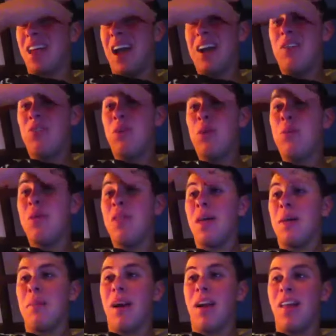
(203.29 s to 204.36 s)
I agree with
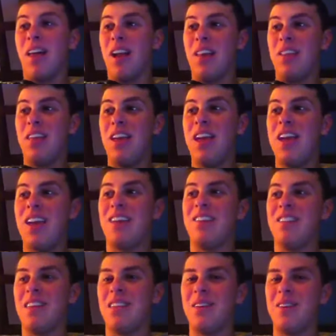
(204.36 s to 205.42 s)
them on a lot of
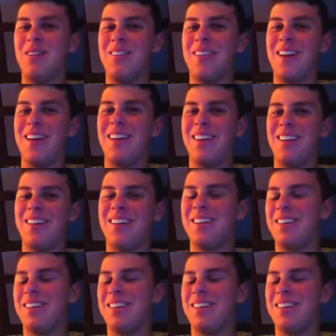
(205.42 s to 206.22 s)
things that they're saying.